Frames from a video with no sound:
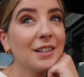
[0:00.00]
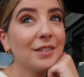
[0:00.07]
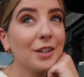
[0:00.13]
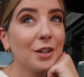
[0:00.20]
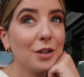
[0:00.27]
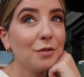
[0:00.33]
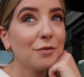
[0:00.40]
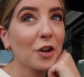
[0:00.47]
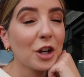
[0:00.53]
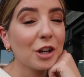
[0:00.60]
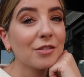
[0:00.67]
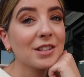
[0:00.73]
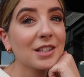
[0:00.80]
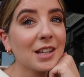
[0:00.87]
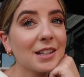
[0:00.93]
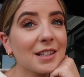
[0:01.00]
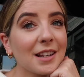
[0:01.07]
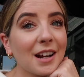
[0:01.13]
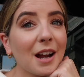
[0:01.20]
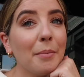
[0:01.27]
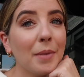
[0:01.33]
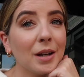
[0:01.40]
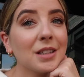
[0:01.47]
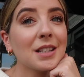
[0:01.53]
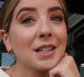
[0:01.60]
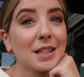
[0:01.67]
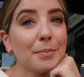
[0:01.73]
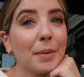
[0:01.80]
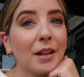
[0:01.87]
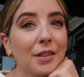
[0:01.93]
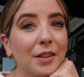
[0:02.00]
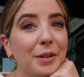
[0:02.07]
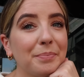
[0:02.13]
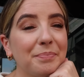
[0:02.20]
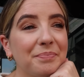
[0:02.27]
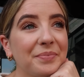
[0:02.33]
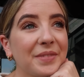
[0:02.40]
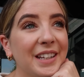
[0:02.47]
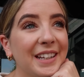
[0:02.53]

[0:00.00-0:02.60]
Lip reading: the new fragrances. Like, I must smell them.